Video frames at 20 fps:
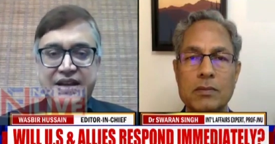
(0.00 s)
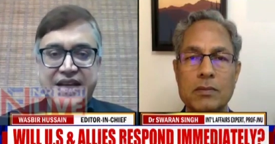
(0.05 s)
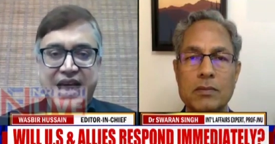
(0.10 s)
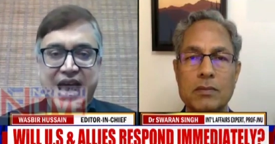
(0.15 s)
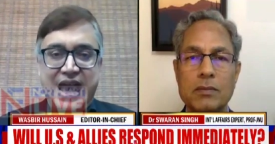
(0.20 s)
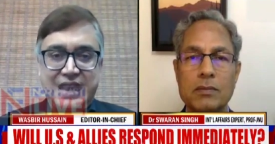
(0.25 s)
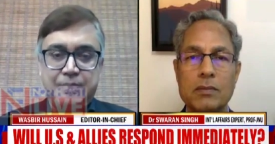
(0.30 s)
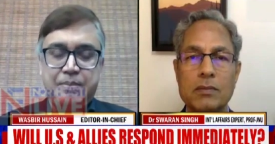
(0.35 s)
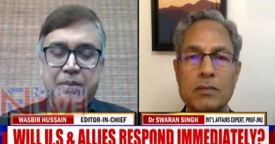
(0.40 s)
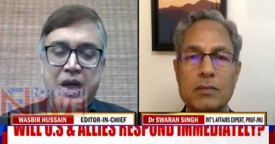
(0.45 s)

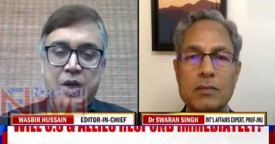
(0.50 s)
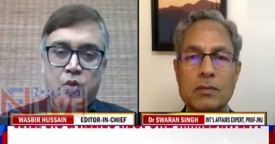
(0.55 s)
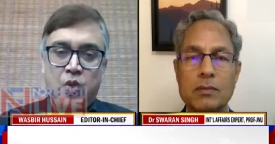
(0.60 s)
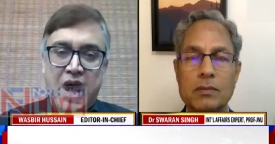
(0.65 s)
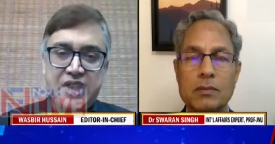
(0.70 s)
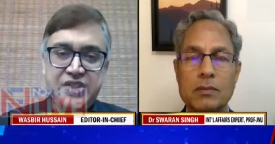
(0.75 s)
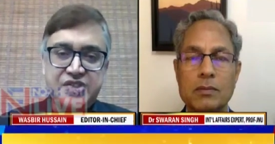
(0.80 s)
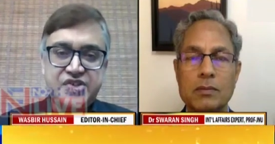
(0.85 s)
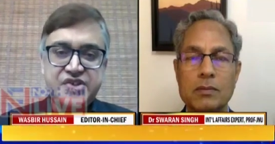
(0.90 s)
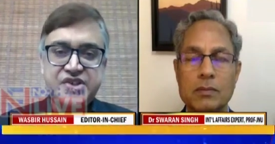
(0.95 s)
Speaker 1: attack by
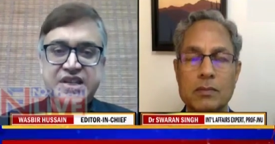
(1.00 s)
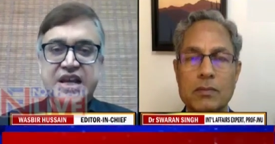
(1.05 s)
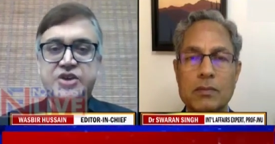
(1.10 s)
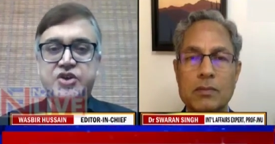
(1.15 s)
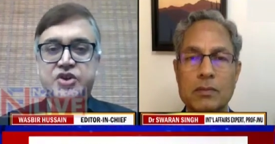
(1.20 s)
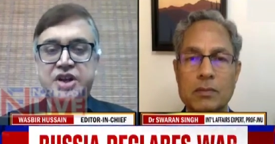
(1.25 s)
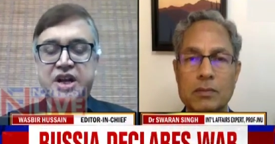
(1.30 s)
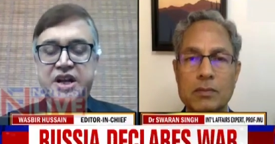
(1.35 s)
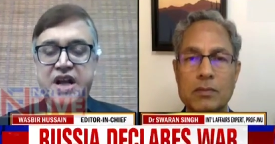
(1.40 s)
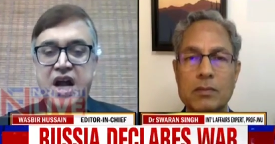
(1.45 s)
one
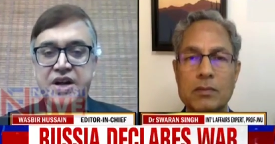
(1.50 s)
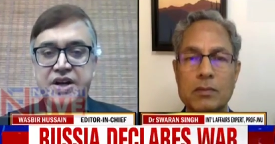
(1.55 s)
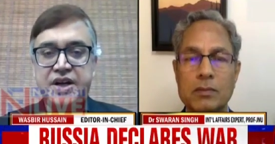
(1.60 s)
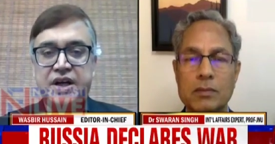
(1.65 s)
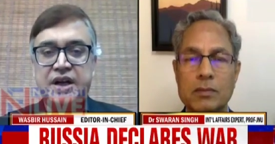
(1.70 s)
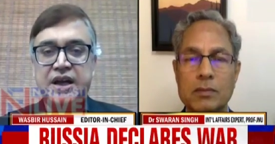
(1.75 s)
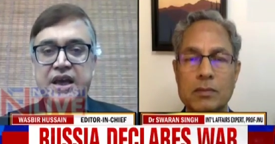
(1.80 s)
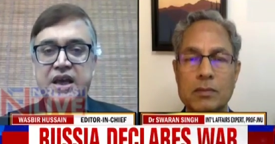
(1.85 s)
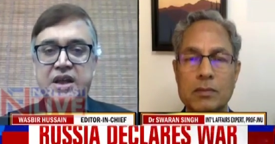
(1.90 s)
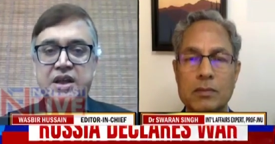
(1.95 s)
state on
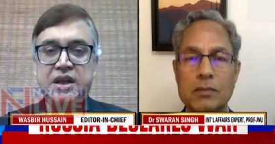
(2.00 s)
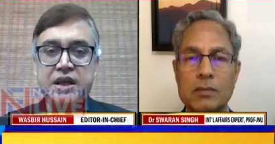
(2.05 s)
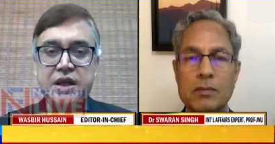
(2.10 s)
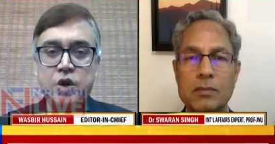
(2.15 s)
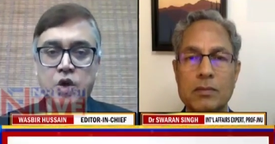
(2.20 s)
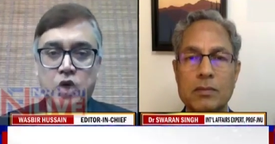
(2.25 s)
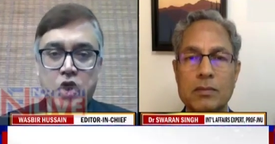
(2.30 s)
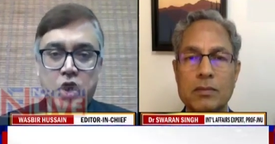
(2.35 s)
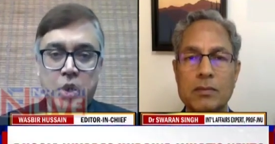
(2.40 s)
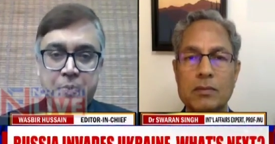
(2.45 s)
another in
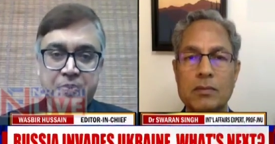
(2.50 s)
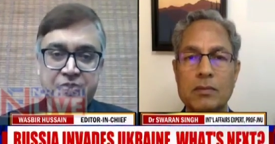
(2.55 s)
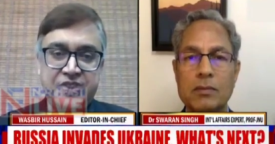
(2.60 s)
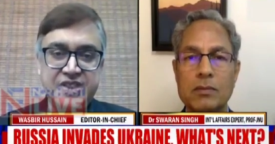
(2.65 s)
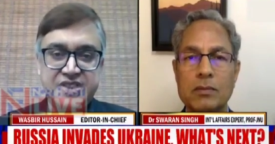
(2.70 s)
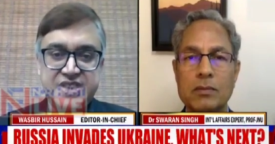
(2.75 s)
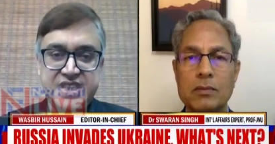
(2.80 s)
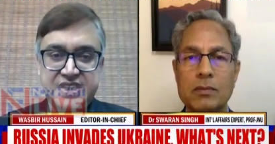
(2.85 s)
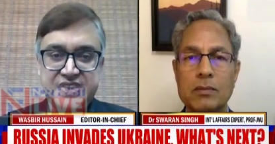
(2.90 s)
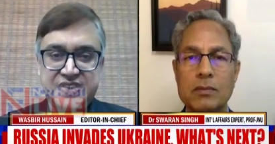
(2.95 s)
Europe
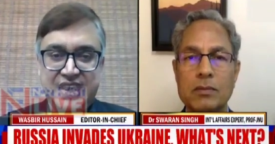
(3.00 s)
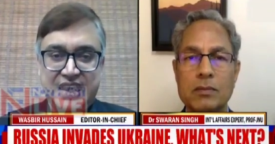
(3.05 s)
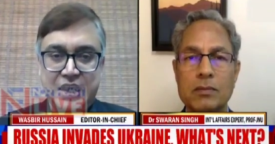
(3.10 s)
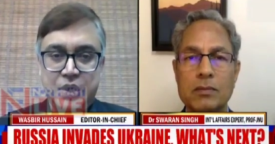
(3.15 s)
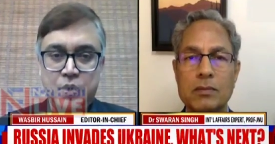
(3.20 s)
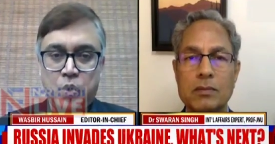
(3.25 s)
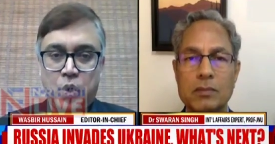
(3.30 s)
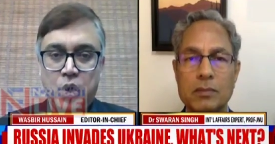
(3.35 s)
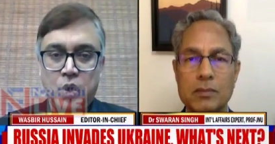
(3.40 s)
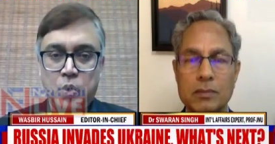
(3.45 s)
since the
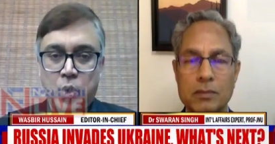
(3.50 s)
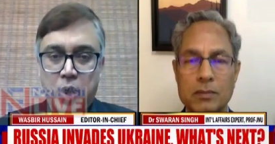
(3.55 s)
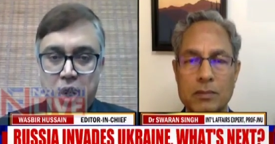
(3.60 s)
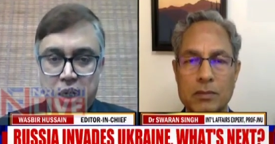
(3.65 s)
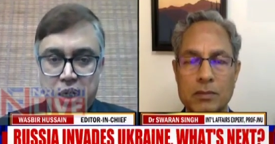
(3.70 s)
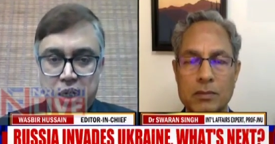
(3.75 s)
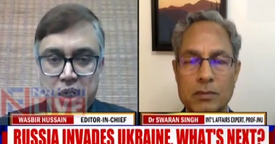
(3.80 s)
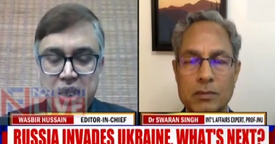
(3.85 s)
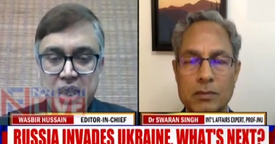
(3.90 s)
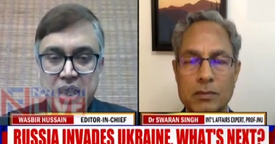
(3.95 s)
Second World
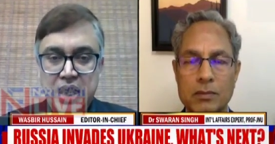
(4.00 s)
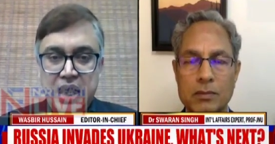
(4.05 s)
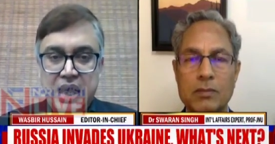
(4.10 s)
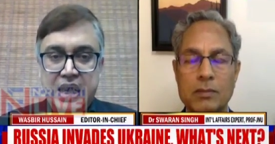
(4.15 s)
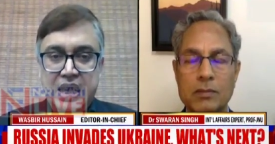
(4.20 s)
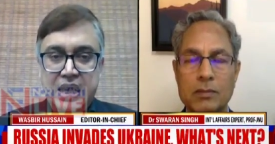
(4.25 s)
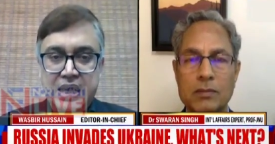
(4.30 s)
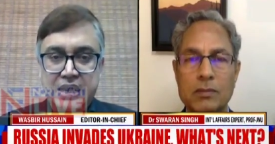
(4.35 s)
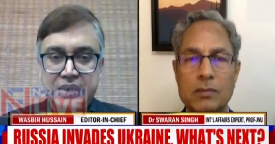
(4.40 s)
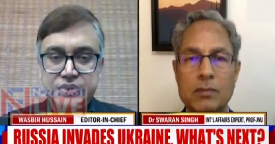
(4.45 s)
War.
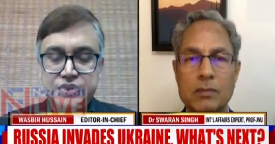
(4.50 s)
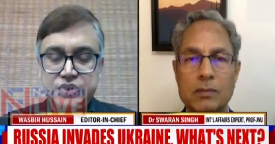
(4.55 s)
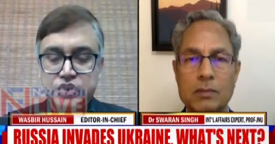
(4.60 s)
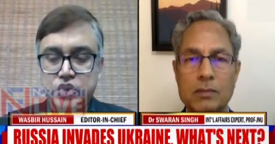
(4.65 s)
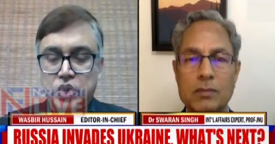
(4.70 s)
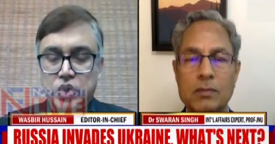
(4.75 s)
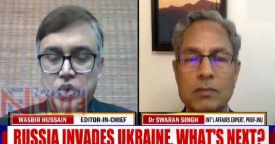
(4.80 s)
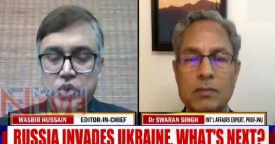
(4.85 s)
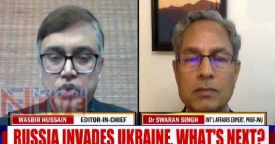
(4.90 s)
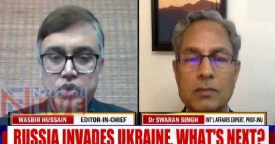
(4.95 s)
Uh,
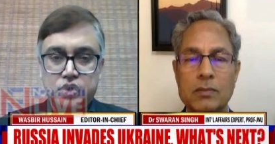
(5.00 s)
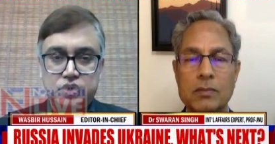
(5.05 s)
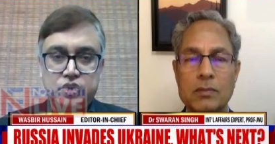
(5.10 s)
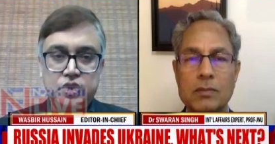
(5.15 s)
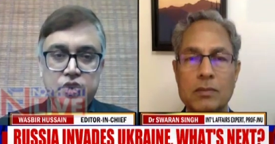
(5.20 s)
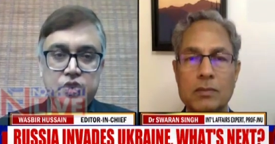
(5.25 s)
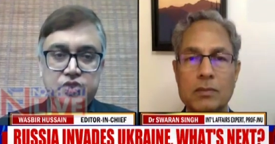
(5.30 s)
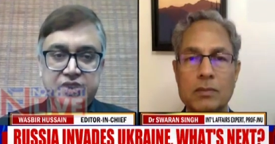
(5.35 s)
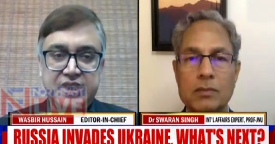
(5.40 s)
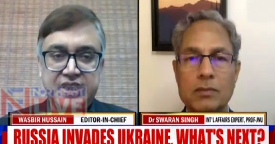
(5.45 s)
so,
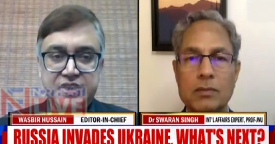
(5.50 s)
do you